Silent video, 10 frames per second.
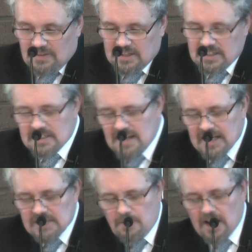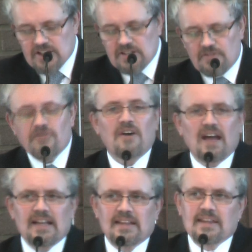This is an expression of
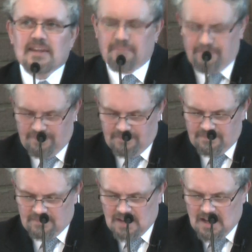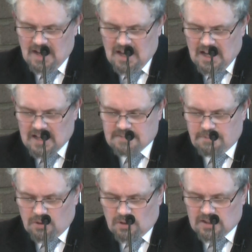faith. It's
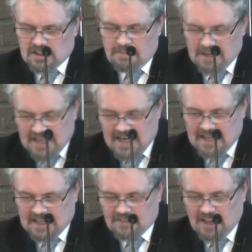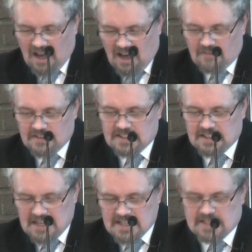brought at the beginning of the harvest
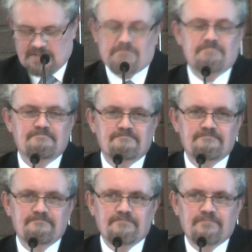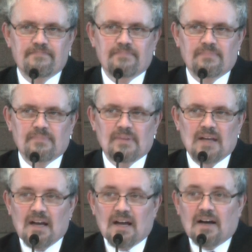season.
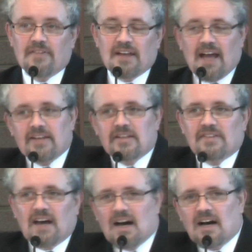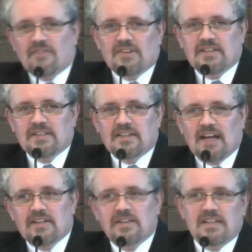At the end of the harvest, at the
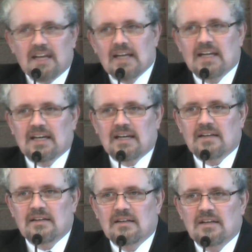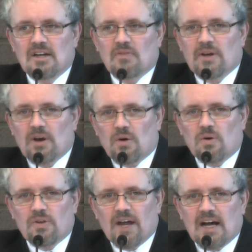end of the year, when
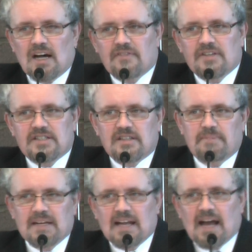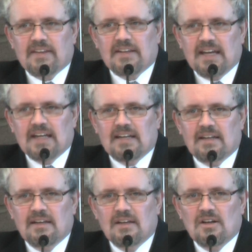all the harvests had been gathered
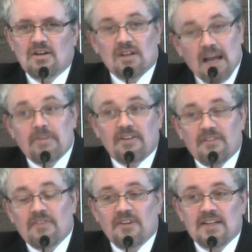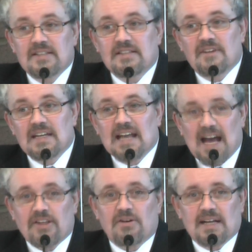in, came the Feast of
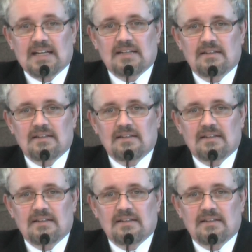Ingathering.